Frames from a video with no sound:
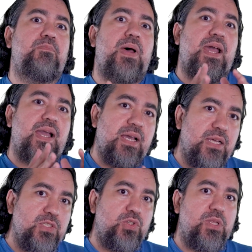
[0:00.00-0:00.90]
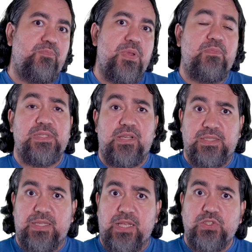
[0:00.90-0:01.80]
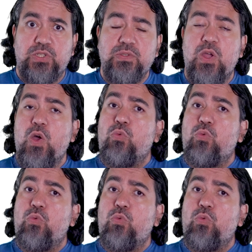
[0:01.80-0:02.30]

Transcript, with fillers: back to the Pipet extension,